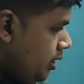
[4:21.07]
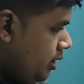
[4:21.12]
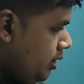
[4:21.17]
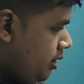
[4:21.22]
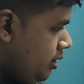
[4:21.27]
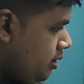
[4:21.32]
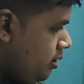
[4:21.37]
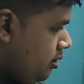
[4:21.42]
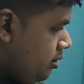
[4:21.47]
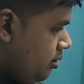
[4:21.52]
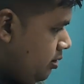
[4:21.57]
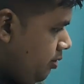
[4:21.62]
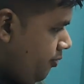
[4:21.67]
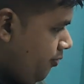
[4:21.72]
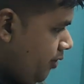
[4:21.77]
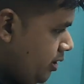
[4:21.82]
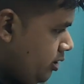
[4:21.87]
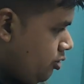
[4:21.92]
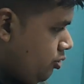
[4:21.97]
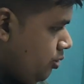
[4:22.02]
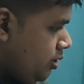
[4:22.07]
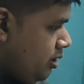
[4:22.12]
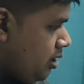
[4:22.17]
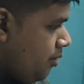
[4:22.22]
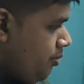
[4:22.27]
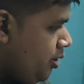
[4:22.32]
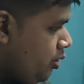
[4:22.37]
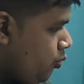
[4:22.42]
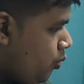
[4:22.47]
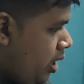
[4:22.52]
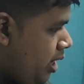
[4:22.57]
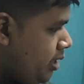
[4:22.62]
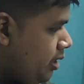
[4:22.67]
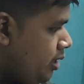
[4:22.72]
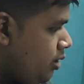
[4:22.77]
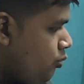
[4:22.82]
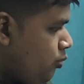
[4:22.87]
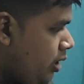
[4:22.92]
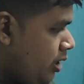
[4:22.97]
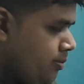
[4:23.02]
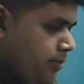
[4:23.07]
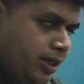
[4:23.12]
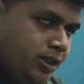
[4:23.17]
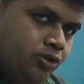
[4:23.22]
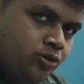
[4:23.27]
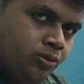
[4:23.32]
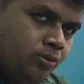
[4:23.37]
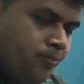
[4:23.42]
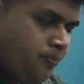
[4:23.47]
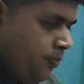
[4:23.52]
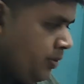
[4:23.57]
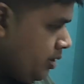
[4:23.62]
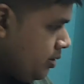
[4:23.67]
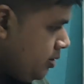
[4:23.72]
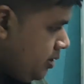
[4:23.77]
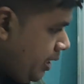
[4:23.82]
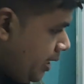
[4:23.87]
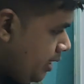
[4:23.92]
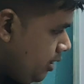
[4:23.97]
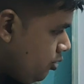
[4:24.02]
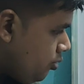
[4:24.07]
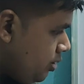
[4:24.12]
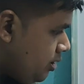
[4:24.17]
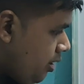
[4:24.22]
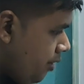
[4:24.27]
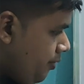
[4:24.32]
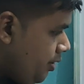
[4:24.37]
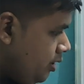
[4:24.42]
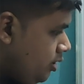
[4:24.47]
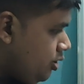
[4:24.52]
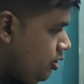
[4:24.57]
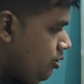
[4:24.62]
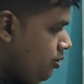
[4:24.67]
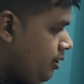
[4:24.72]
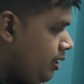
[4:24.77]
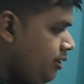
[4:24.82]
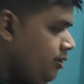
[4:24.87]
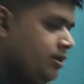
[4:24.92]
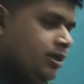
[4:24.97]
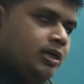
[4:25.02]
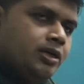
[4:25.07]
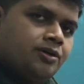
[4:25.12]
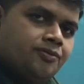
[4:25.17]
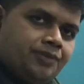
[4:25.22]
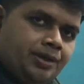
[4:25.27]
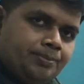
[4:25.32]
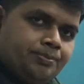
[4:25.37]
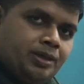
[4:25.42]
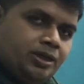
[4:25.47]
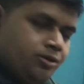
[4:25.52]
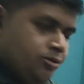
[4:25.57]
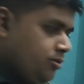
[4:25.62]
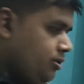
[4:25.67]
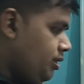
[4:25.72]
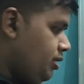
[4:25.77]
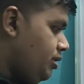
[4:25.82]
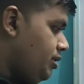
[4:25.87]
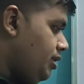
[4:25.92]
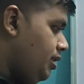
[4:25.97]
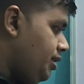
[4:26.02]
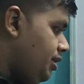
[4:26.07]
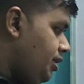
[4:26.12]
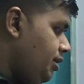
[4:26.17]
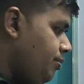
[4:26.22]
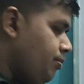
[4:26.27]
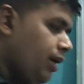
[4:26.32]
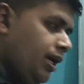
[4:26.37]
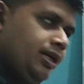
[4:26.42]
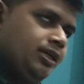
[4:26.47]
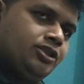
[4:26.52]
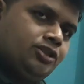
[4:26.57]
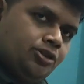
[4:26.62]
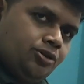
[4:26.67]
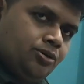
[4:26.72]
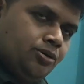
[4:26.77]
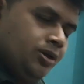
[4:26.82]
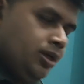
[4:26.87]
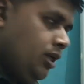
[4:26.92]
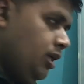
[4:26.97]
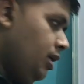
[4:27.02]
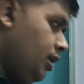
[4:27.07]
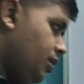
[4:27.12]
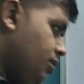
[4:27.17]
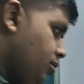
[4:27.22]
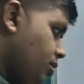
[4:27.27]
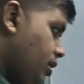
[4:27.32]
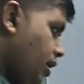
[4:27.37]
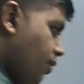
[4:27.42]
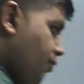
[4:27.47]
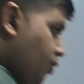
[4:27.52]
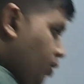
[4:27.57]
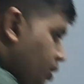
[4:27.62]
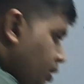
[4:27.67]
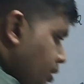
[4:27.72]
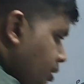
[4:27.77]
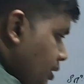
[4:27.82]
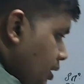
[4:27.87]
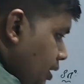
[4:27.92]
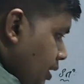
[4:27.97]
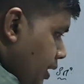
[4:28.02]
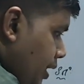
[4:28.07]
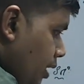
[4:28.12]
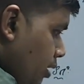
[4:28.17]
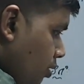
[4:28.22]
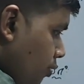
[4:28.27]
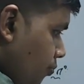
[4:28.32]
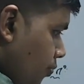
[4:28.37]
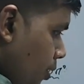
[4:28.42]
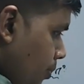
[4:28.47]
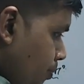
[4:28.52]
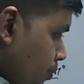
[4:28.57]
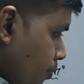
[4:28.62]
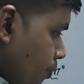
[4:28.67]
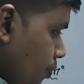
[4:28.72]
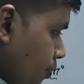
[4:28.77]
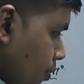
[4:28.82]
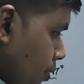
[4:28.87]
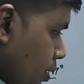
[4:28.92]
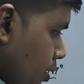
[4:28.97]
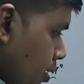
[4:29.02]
It is, the first row is having 1 and 1 by 2. Second row is having 0 and 5 by 2. It is leading by a 0. So therefore it is in echelon form.